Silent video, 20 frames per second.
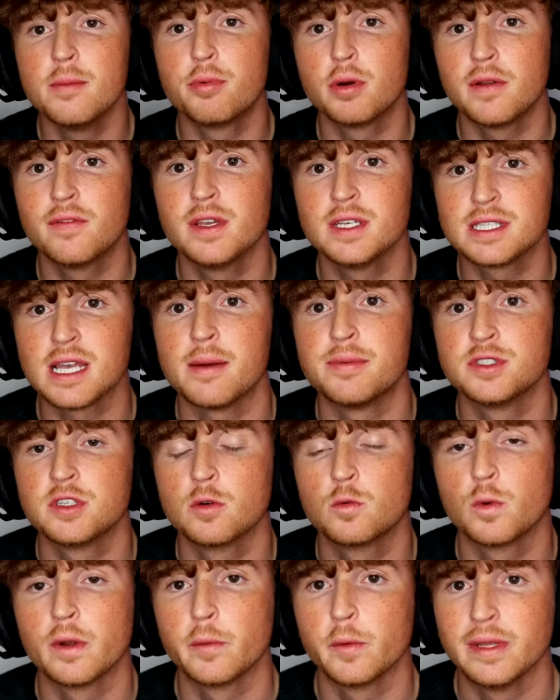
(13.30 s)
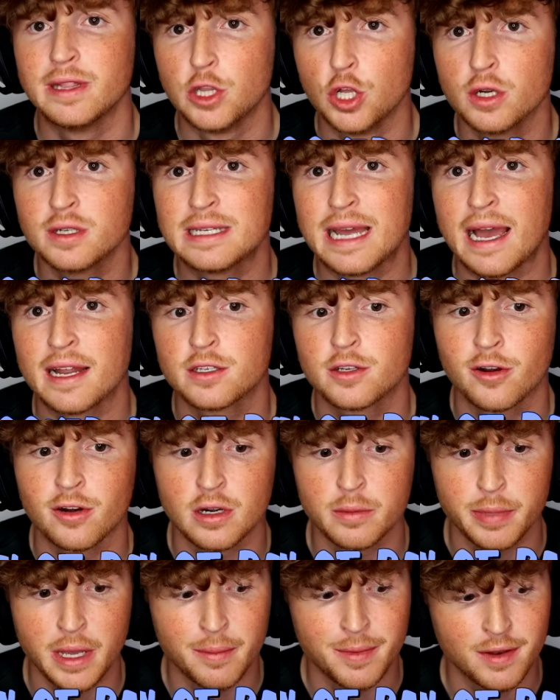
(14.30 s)
the previous episode when we looked at
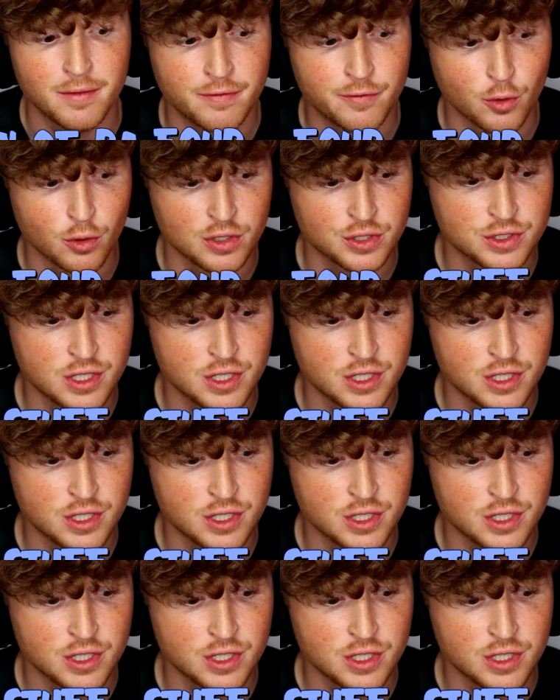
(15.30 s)
Garten of Banban 4